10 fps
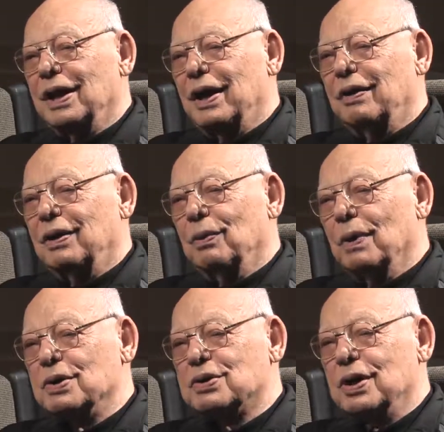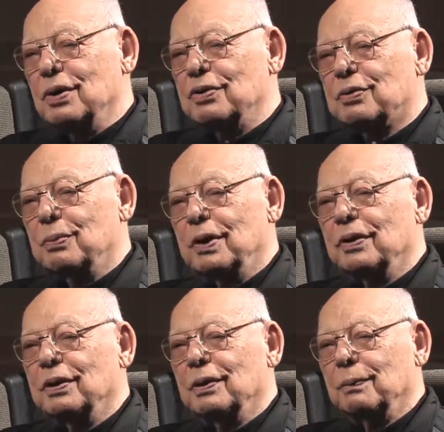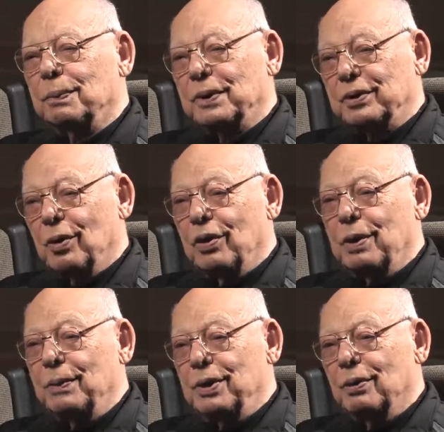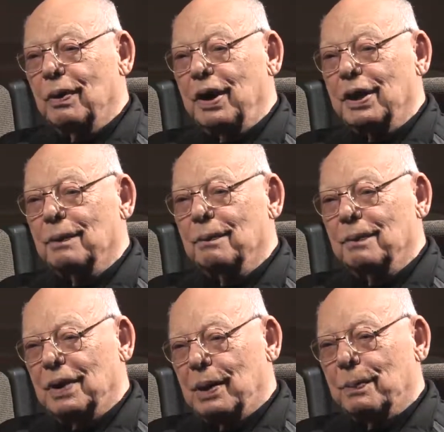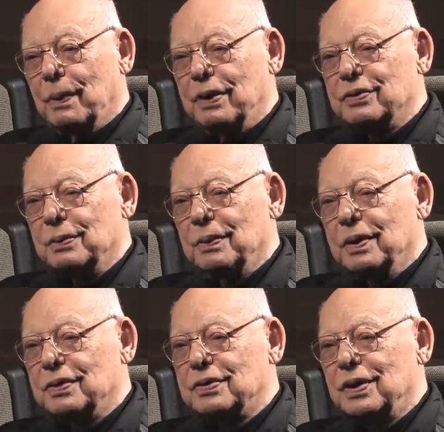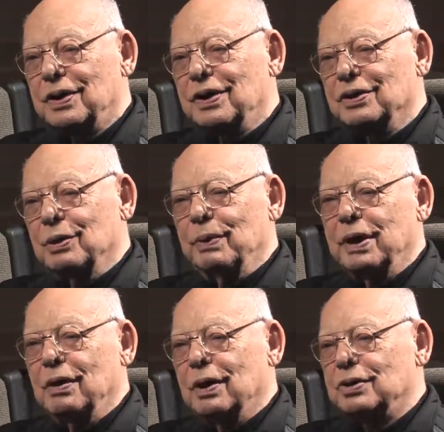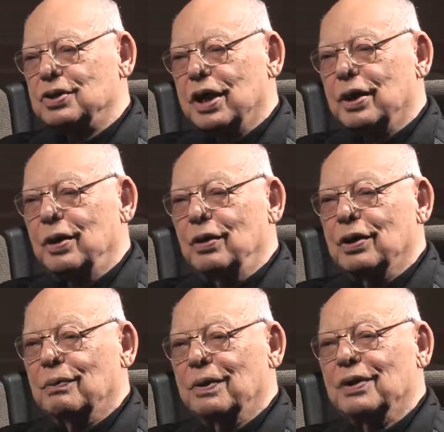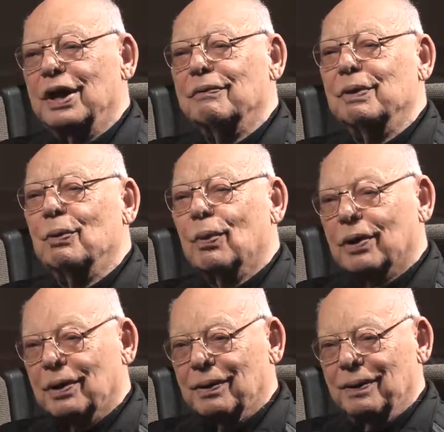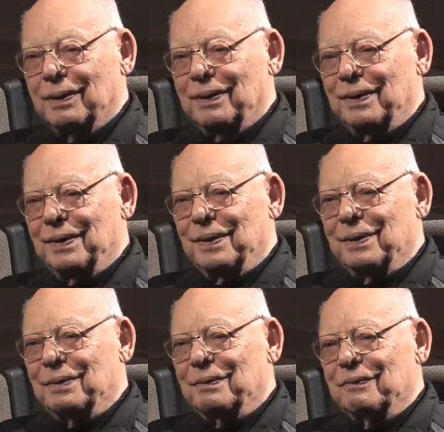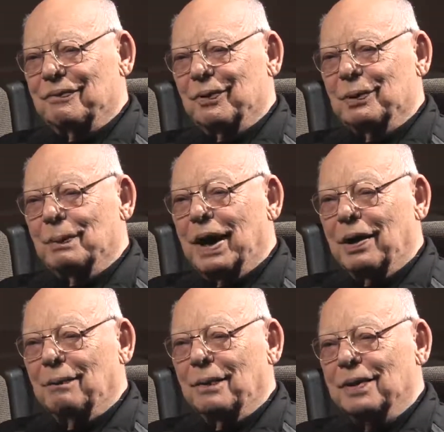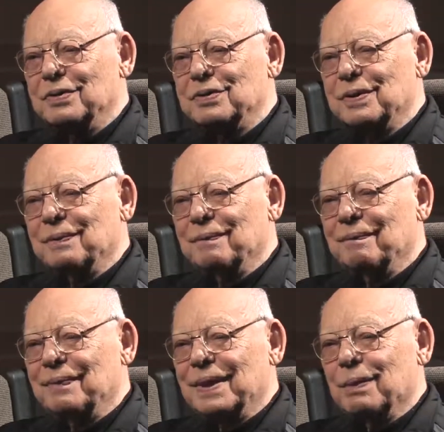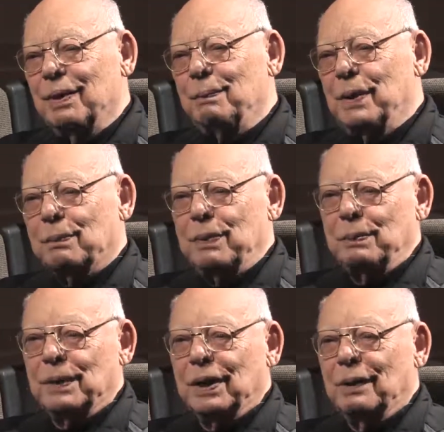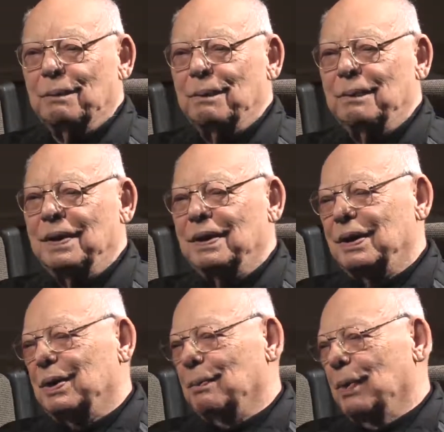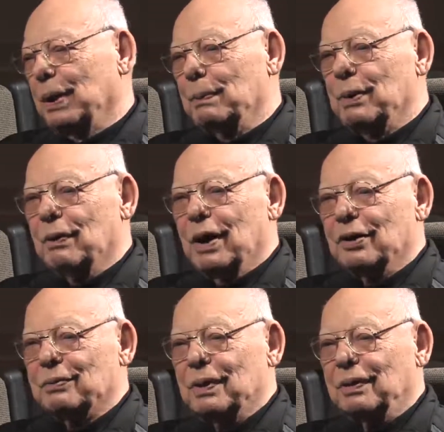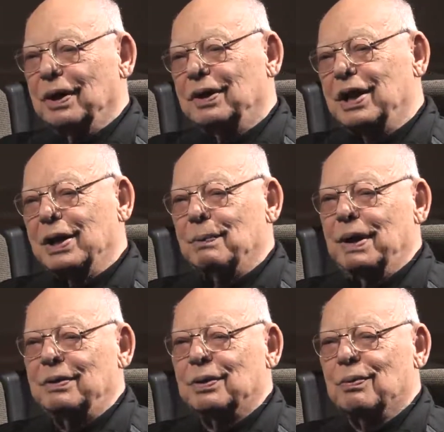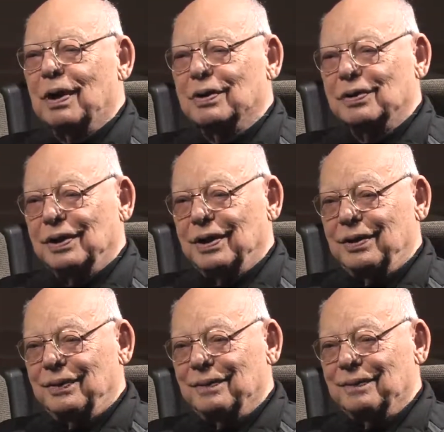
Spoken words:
out in the West Coast where the plutonium and uranium operation was. Then we go to Chattanooga where the heavy water for the bomb was. We'd pick people up and bring them to Roswell, then take them out to Kwajalein.